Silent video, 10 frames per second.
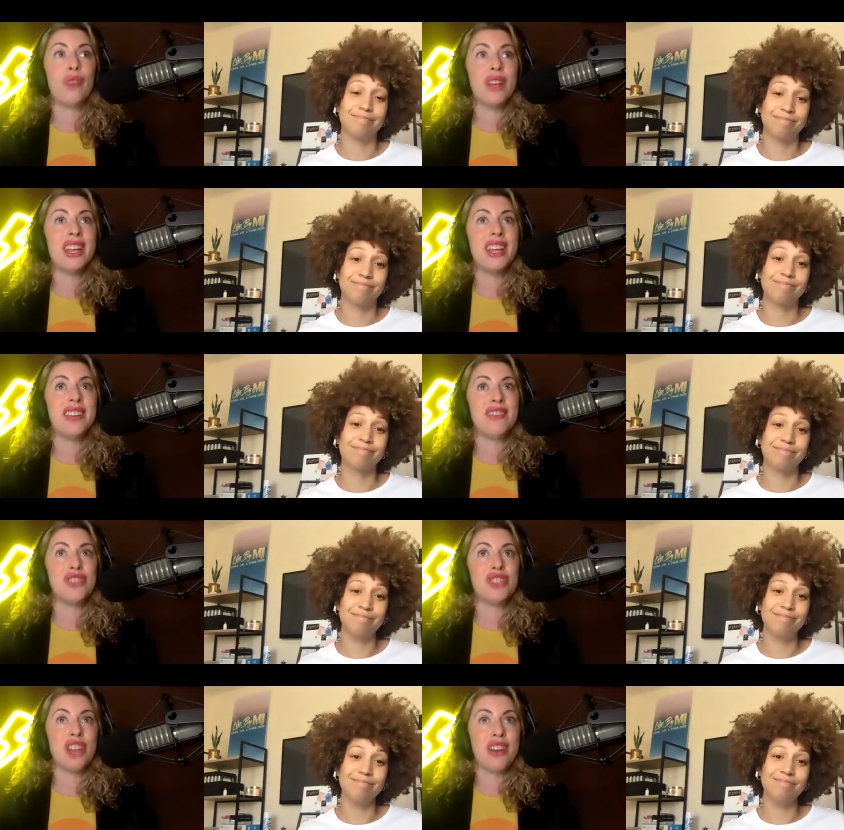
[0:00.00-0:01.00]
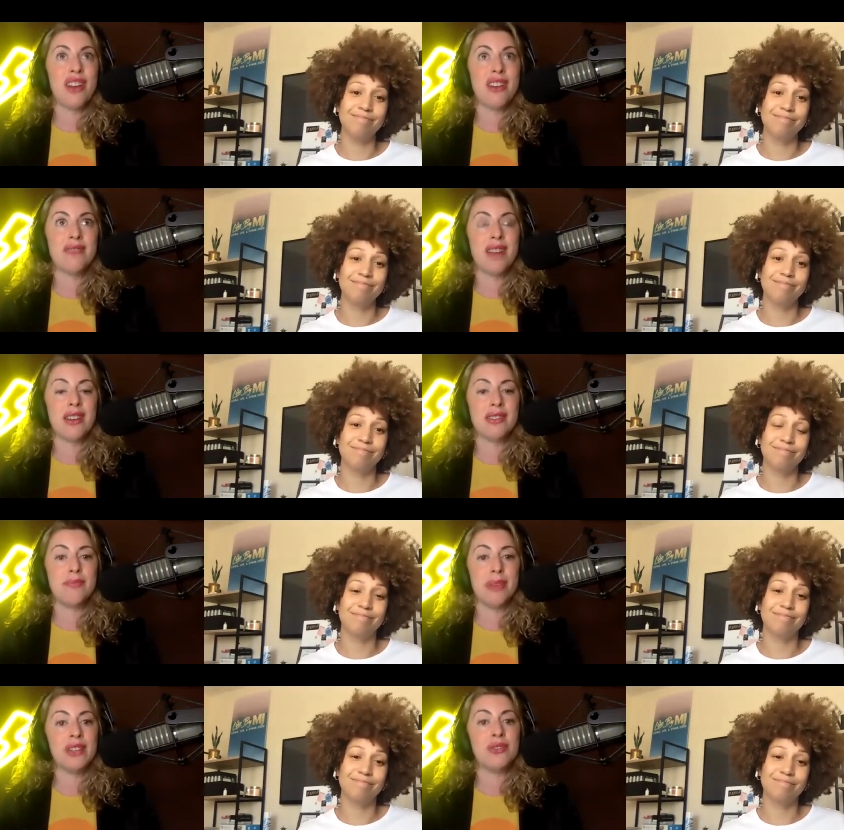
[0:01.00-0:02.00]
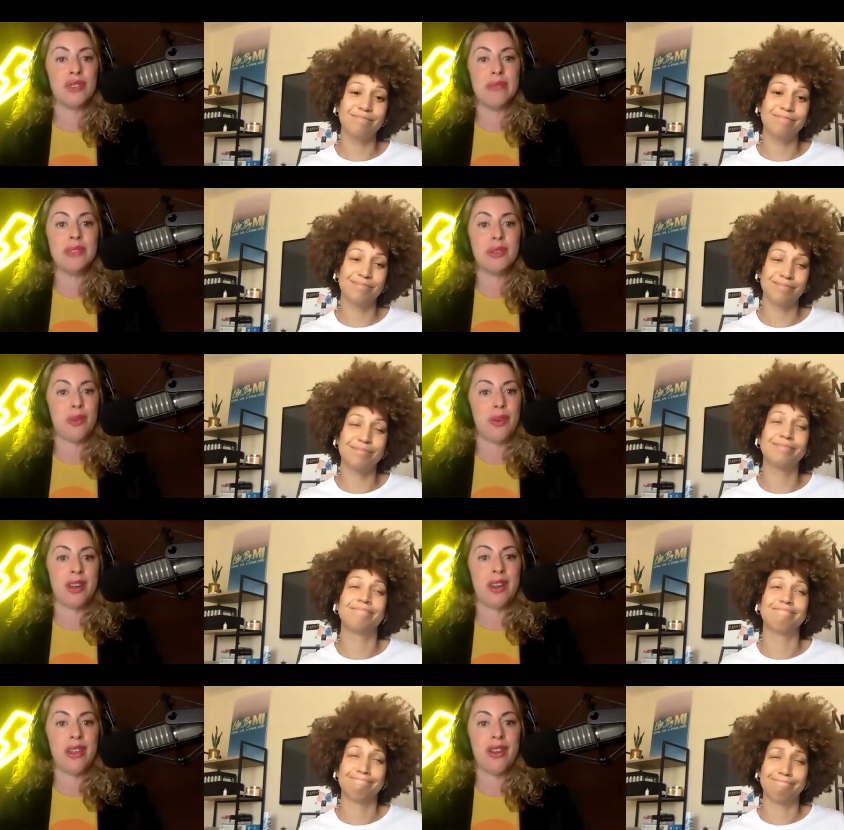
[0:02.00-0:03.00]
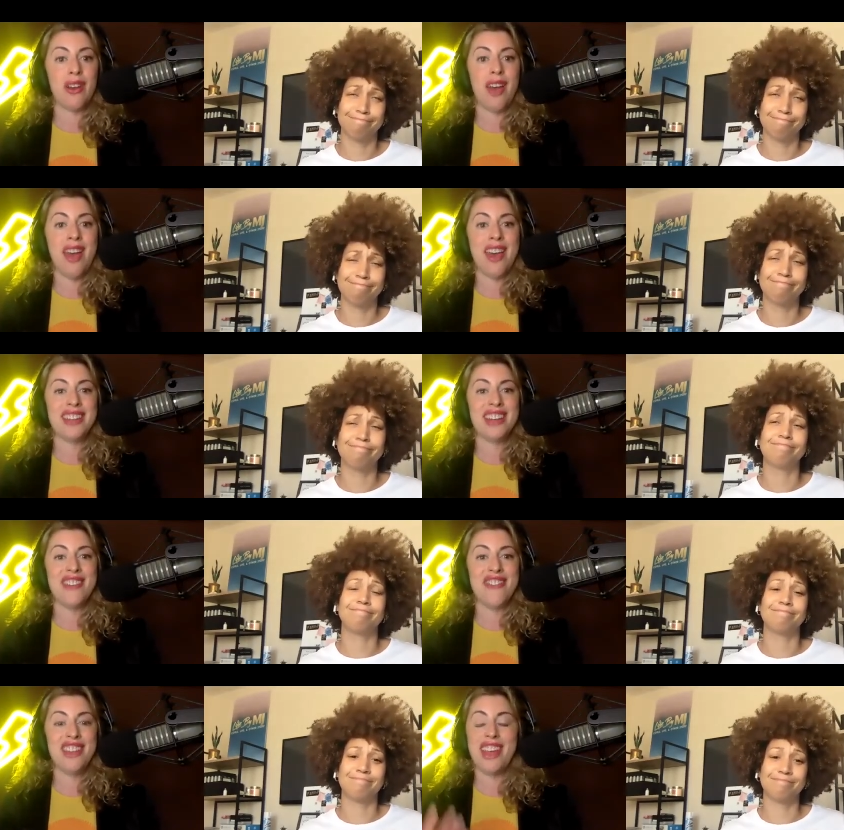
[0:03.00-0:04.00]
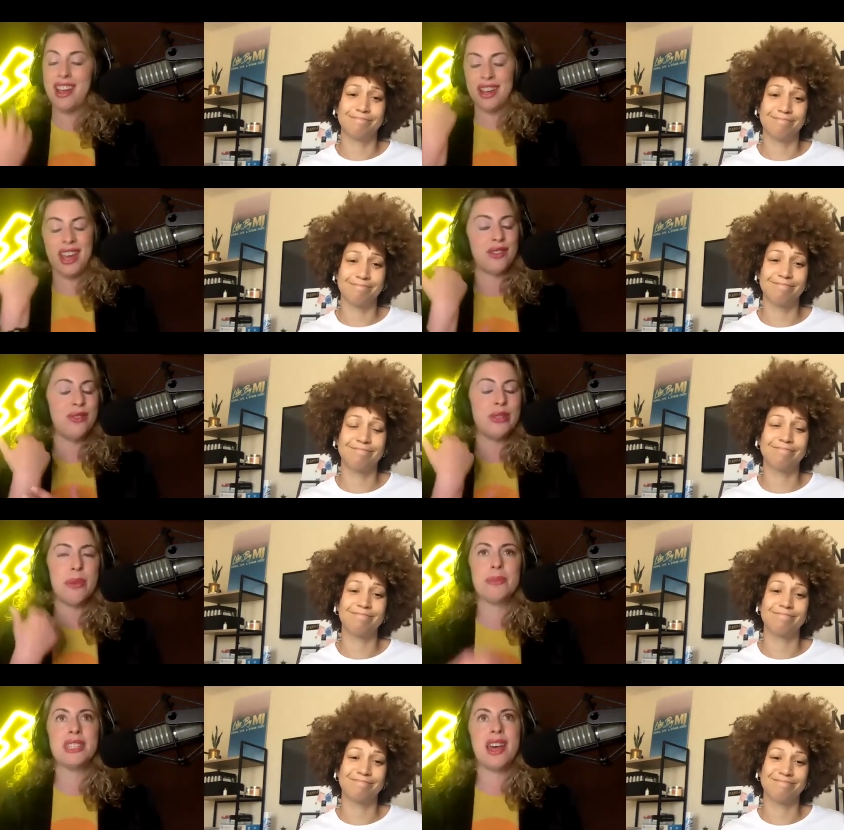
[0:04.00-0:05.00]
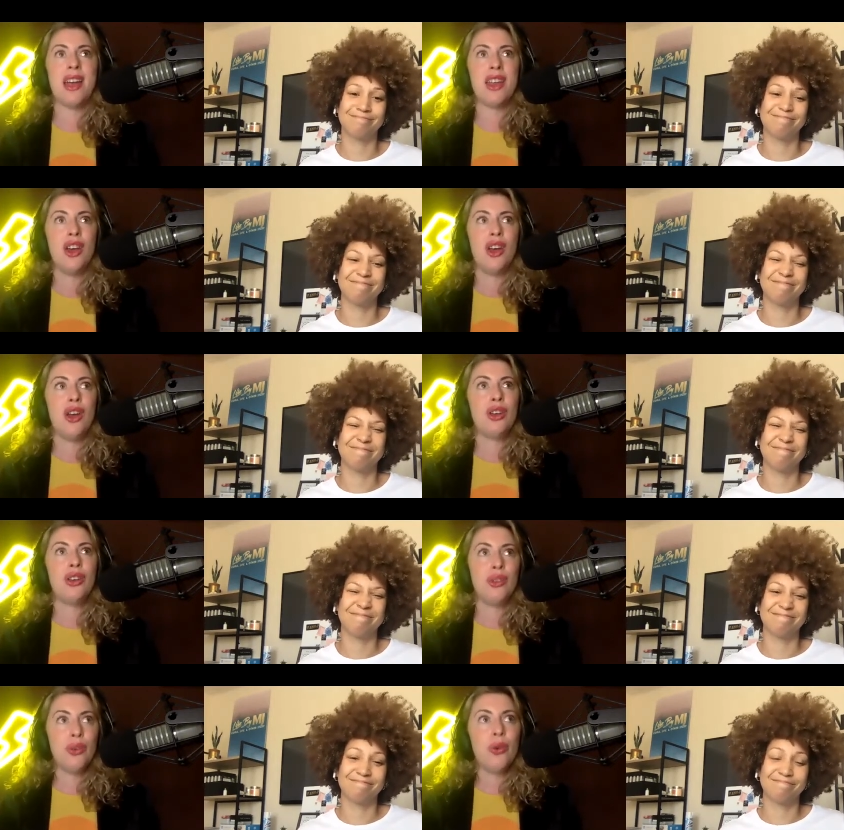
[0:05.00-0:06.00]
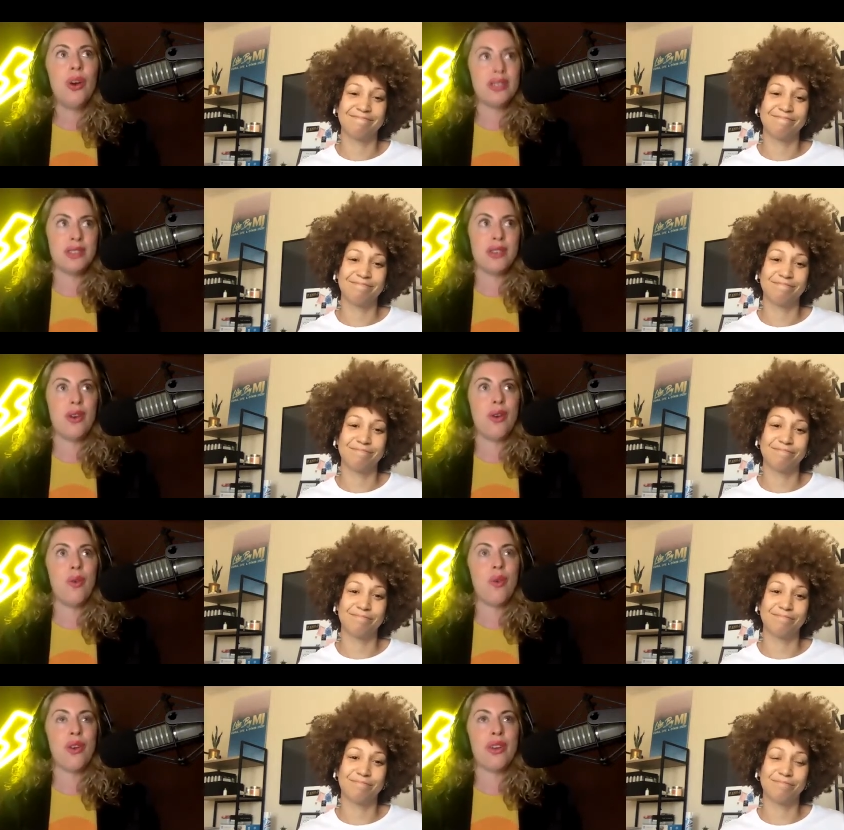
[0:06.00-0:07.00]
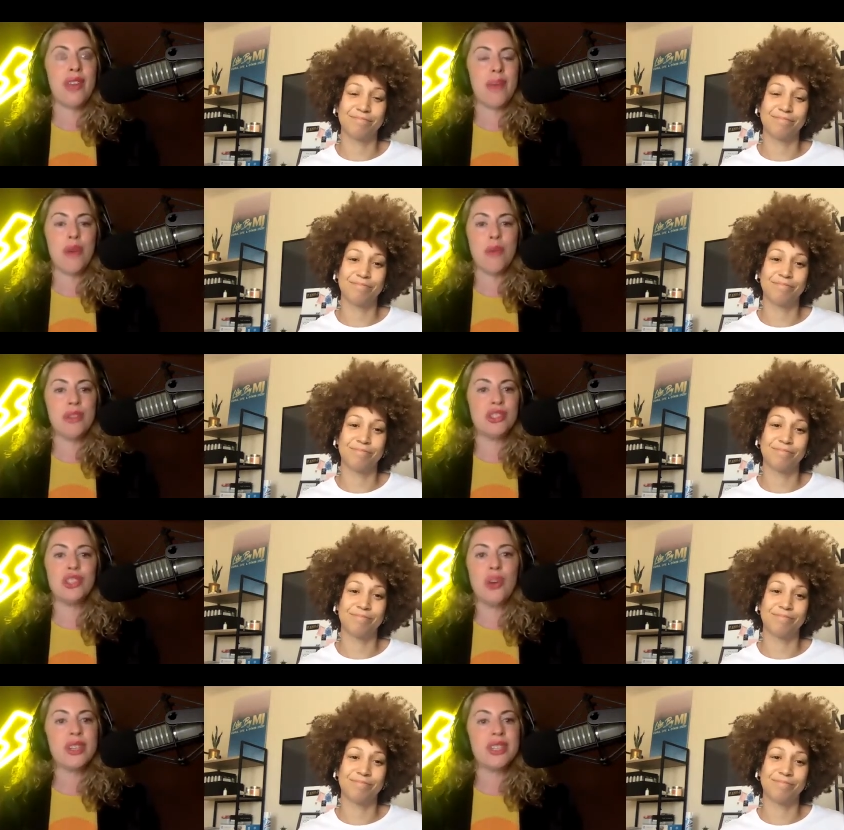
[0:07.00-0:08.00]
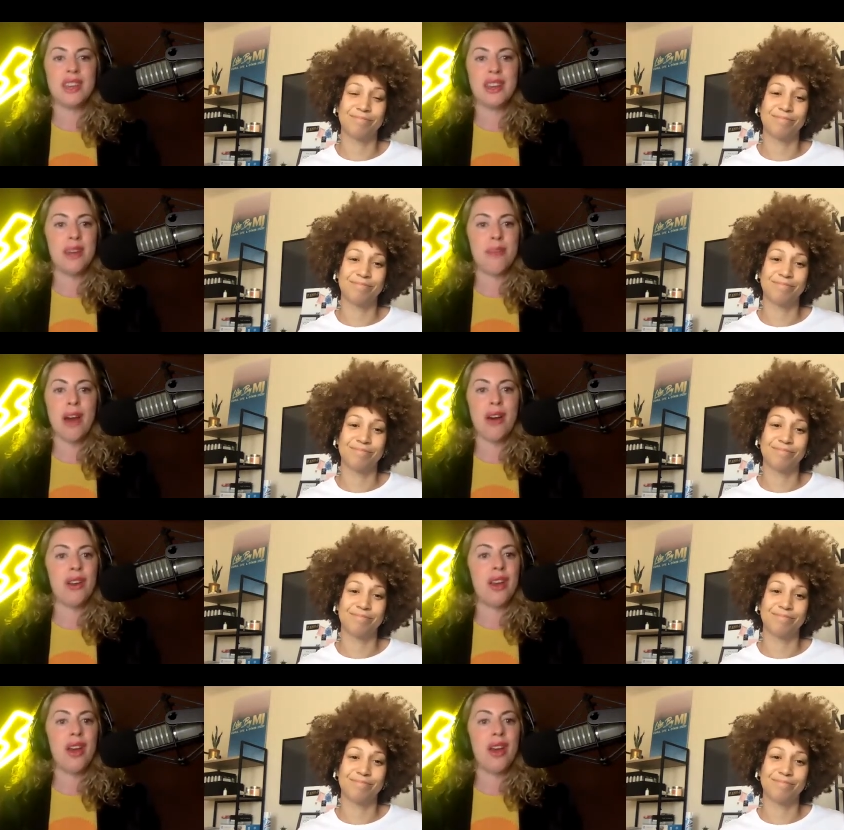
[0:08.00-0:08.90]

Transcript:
Speaker 1: really shared our big dreams with one another. And I feel like, again, goosebumps that you also were in that moment so excited about